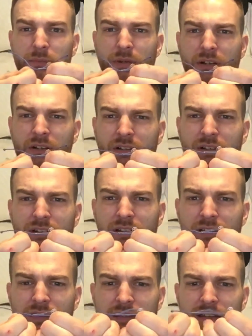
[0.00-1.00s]
apart like
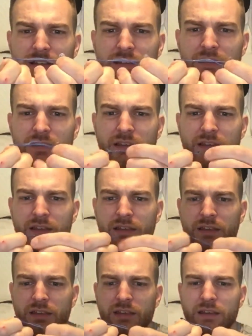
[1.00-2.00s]
that,
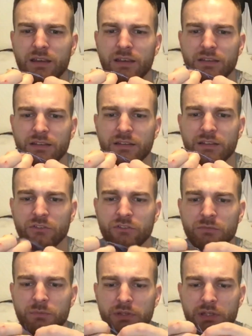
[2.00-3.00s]
and then I
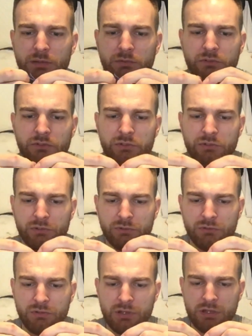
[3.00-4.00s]
should be able
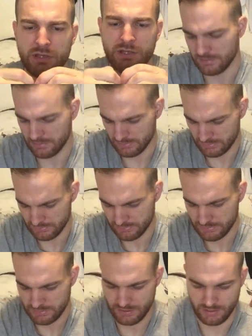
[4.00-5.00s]
to,
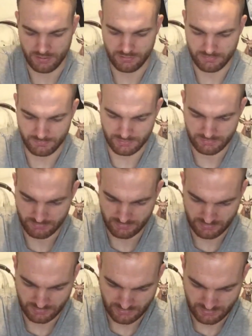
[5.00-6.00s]
there we go,
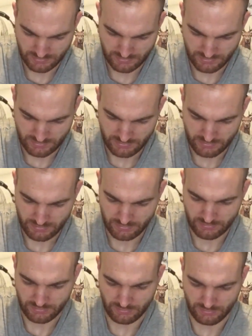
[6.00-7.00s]

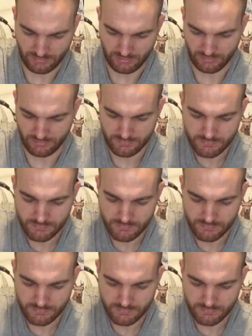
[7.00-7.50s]
and then